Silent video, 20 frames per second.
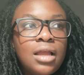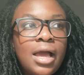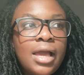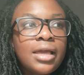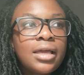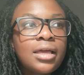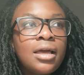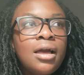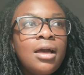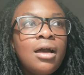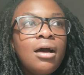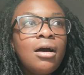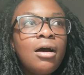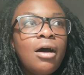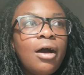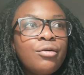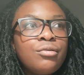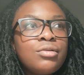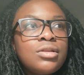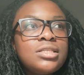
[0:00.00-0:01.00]
Like
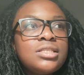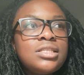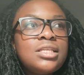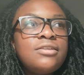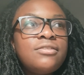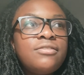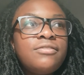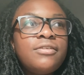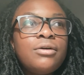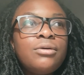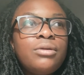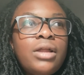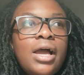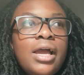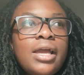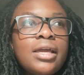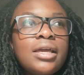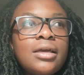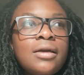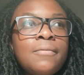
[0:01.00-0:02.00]
I honestly feel
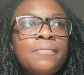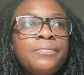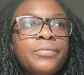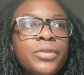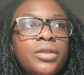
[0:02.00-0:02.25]
like